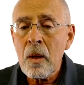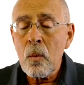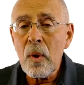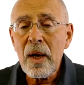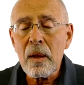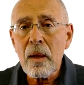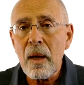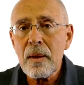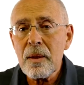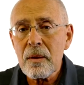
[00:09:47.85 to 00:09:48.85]
Well,
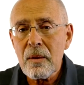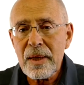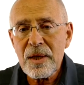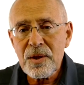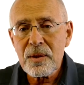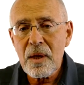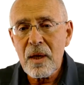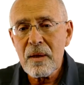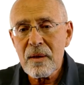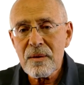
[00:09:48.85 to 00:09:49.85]
I guess
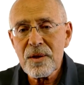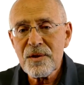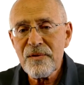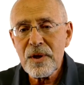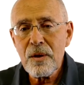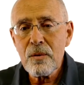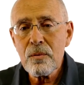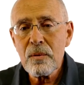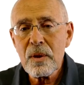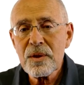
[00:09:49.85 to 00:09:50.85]
this
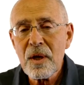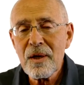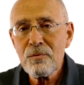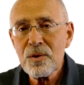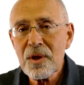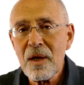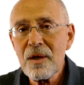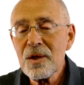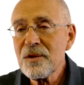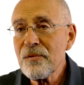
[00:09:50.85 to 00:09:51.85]
video, as I
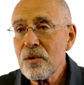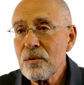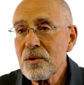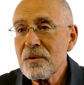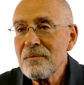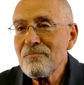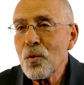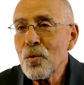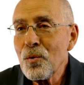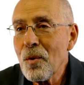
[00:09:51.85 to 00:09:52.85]
understand it, is for those
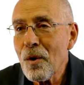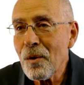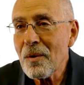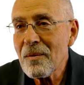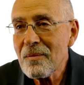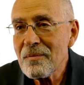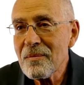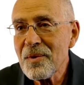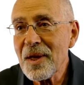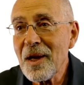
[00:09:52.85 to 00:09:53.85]
who are
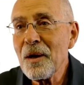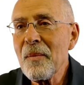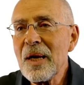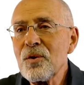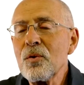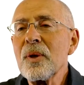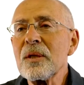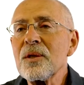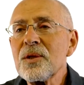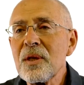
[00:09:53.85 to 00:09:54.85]
thinking about doing
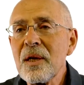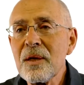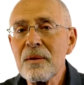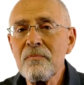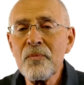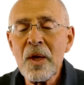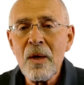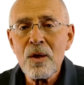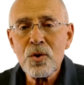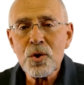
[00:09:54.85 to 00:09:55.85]
this, and I can
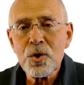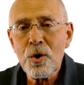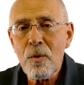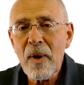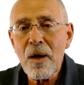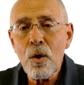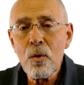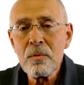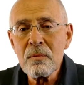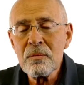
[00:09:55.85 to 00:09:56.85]
just share my
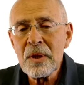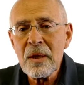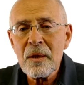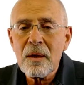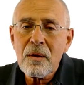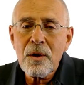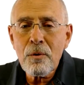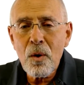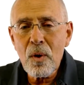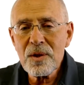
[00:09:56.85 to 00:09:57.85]
own.
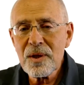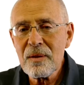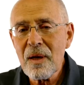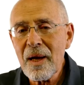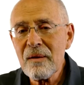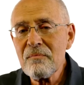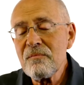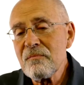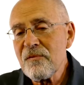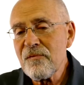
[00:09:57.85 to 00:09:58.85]
Here I was, I had
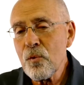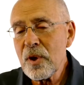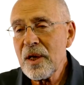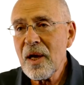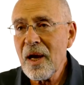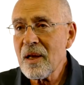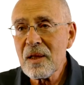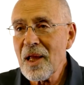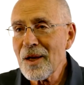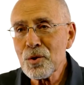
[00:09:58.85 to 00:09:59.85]
40
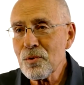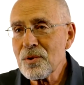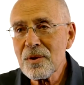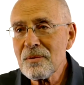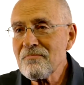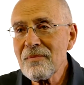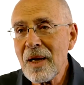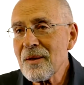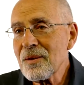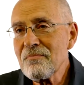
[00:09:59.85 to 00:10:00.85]
canned lectures.
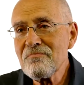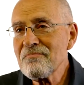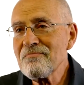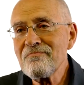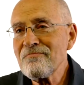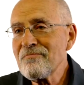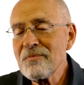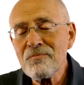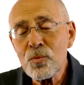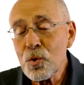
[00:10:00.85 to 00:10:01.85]
I could
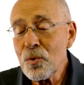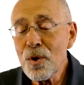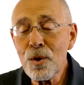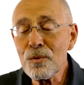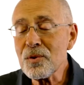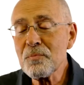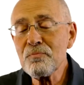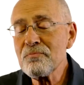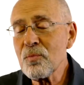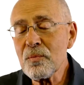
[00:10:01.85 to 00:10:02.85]
do those
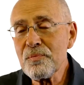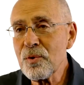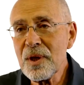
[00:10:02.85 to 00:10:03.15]
pretty